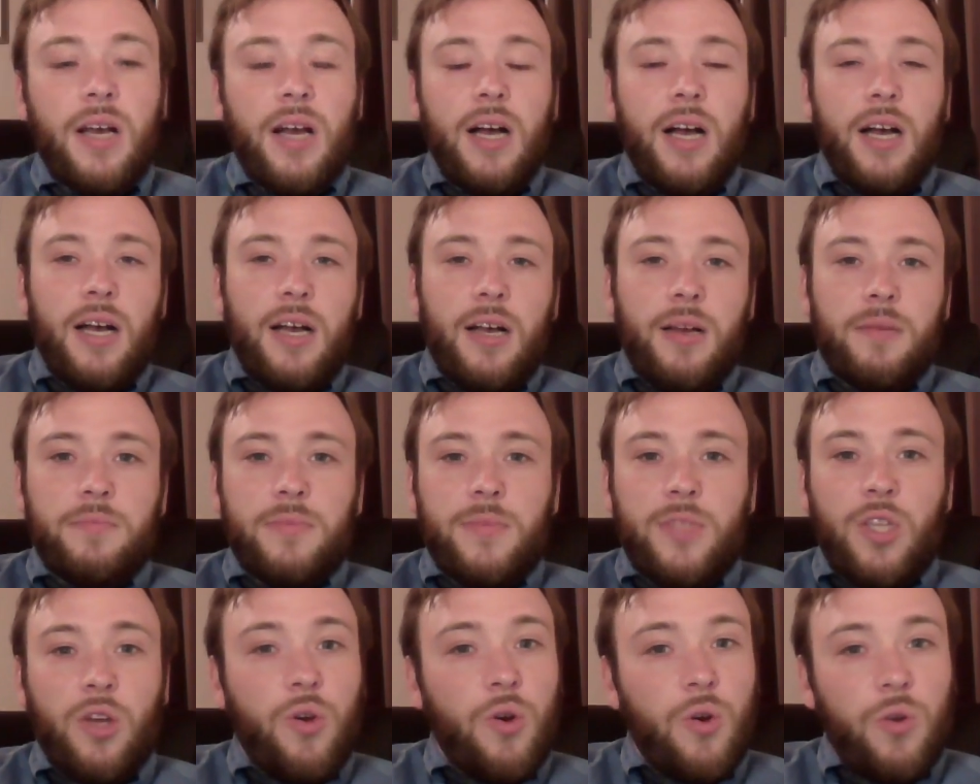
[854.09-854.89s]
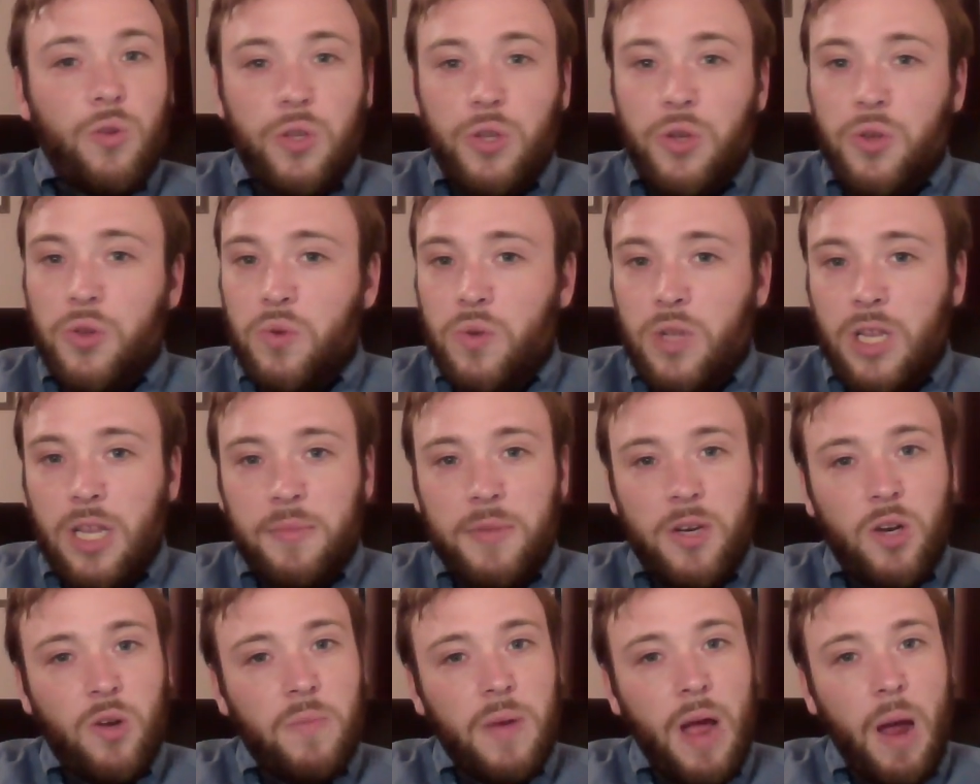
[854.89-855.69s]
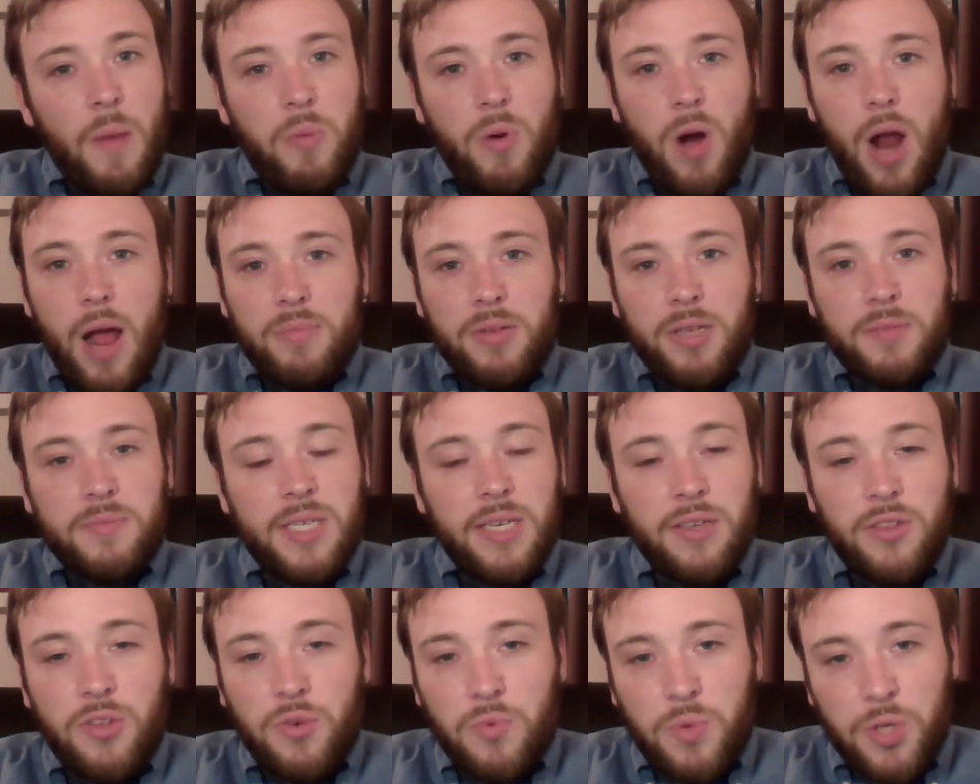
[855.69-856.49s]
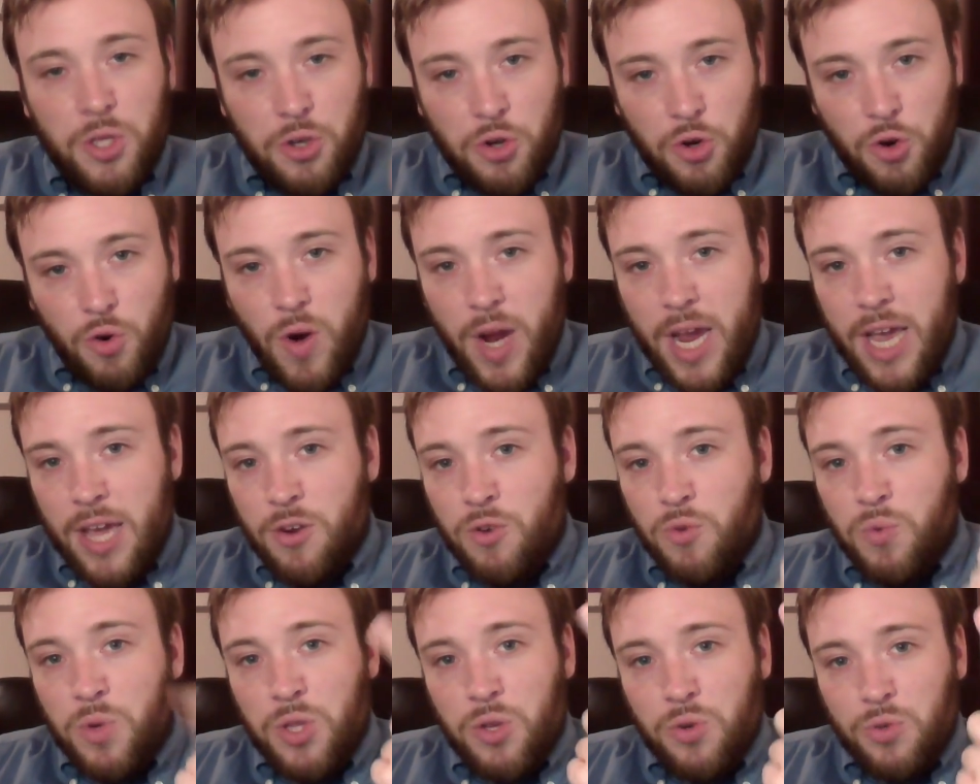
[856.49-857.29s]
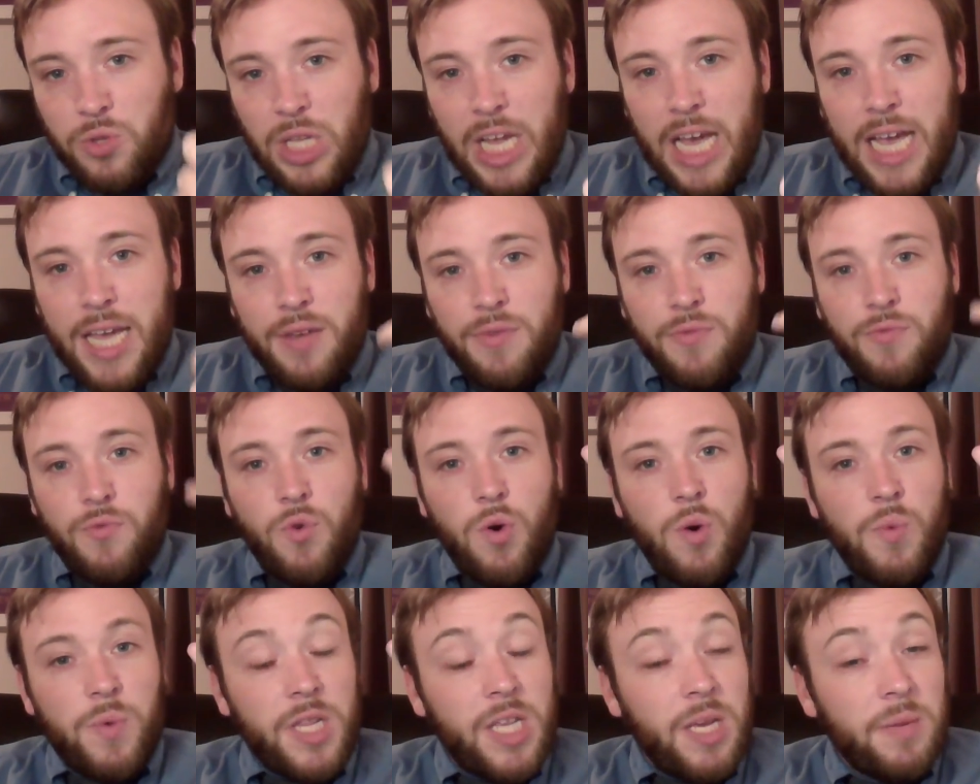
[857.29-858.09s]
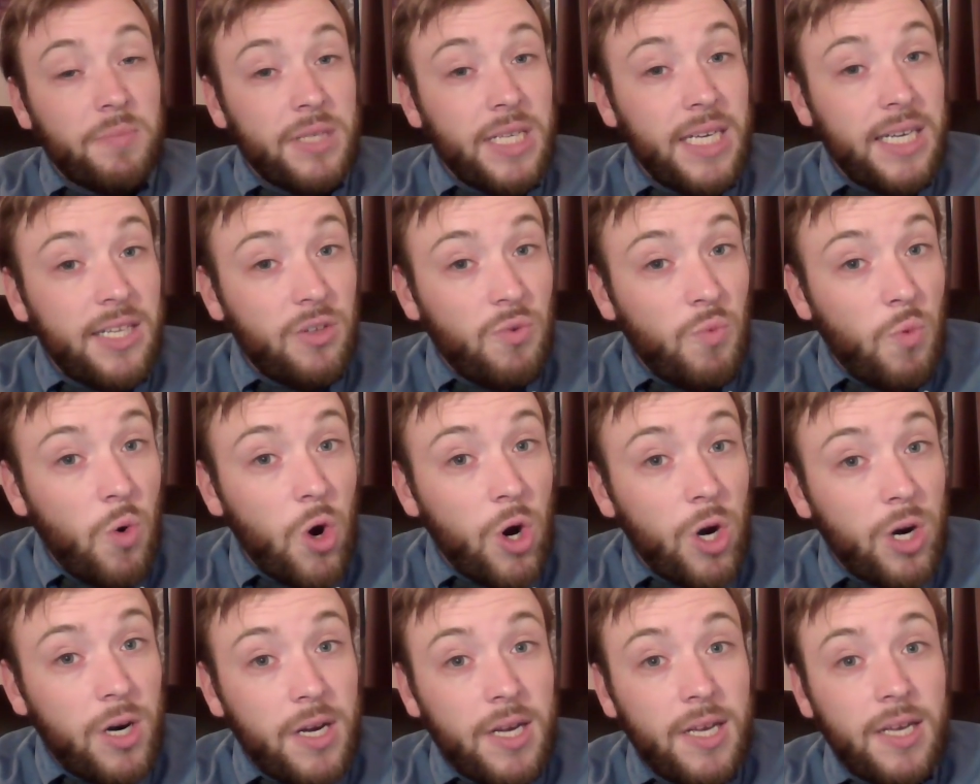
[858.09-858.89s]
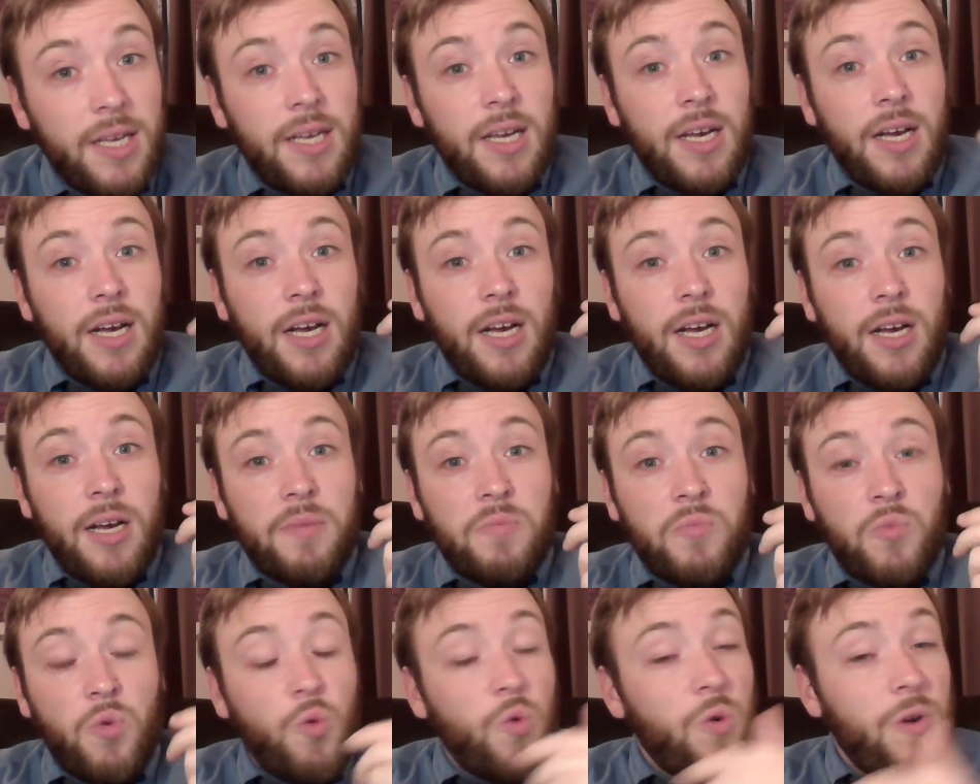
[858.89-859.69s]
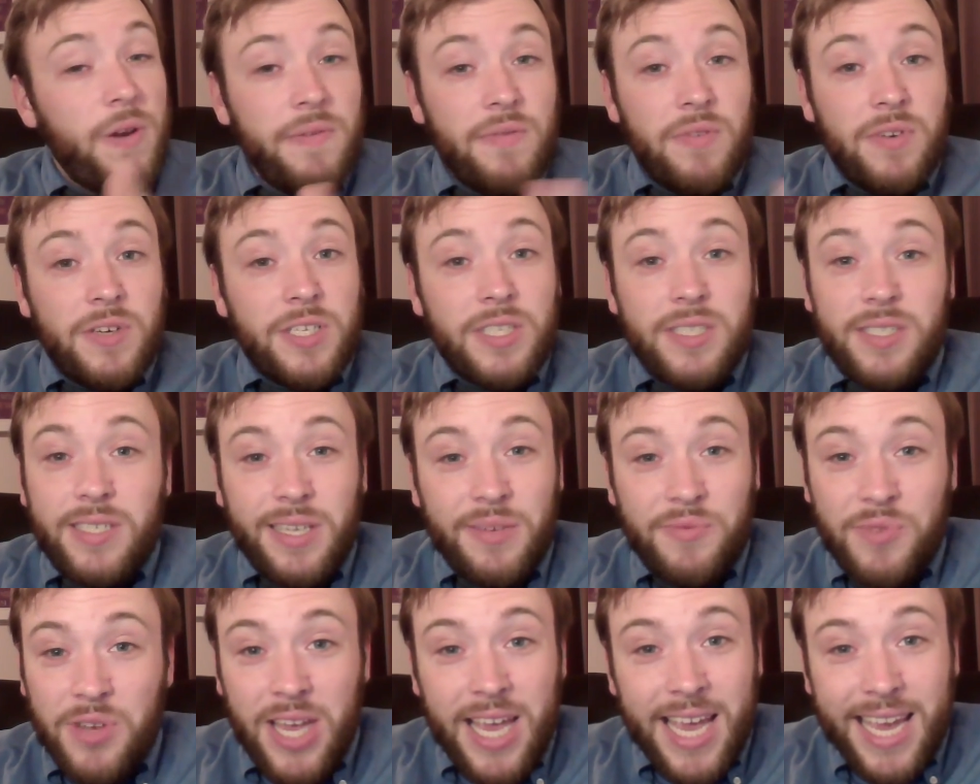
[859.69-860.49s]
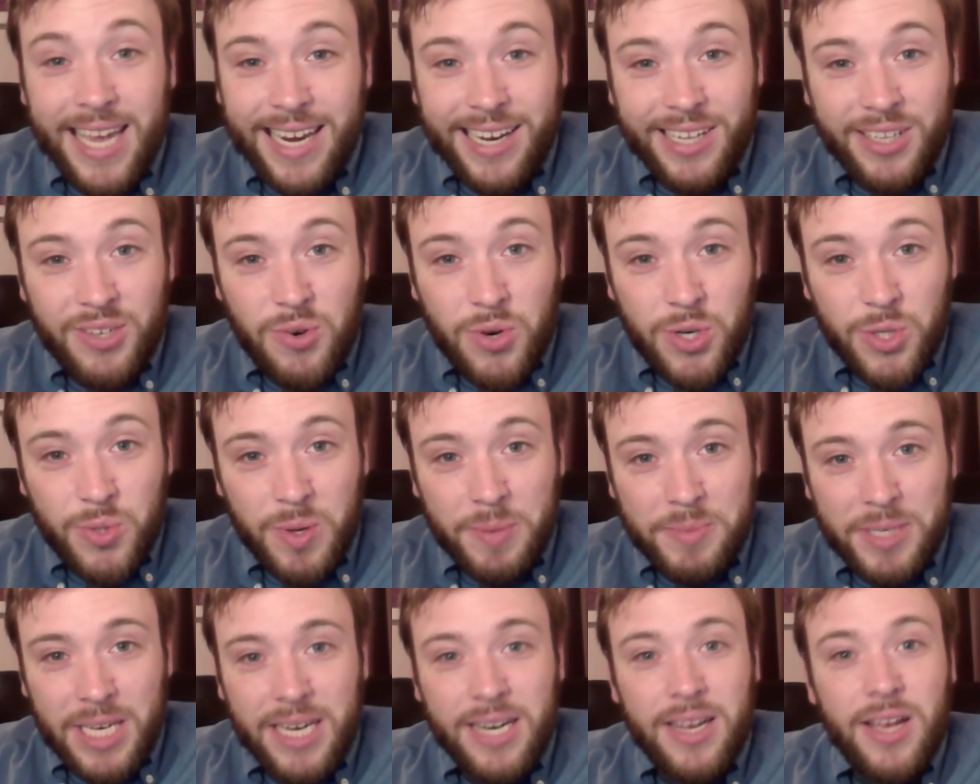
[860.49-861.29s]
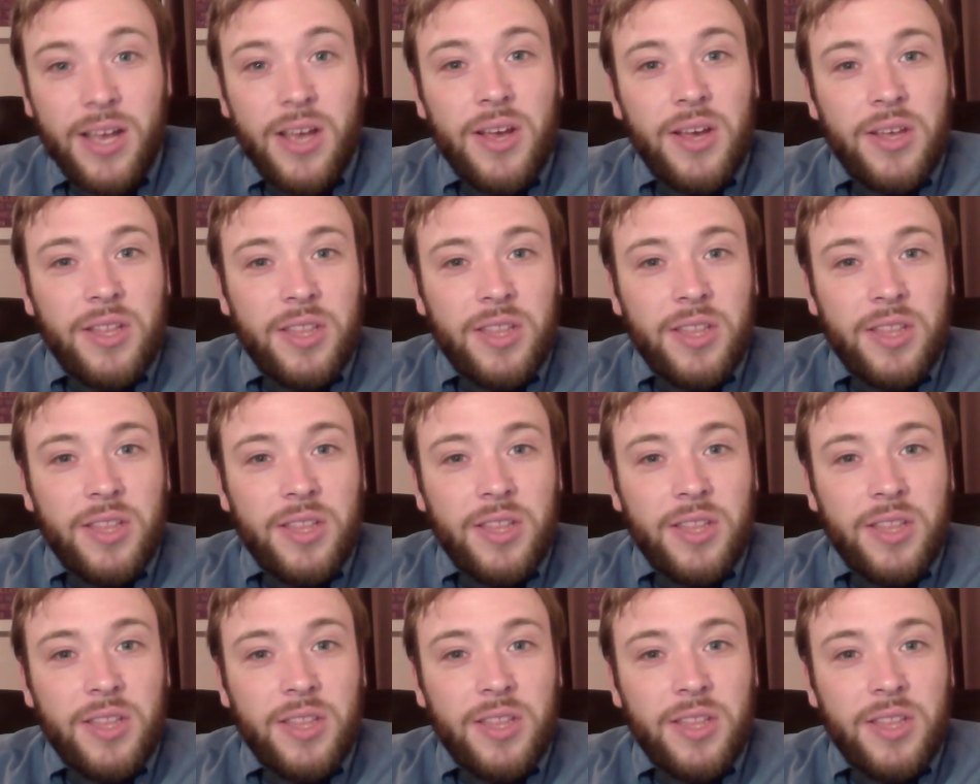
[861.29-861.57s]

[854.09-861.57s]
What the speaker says: The earlier you let me know about problems, either with your grade or with your life or with completing the work, or even just if you can't get on the course website,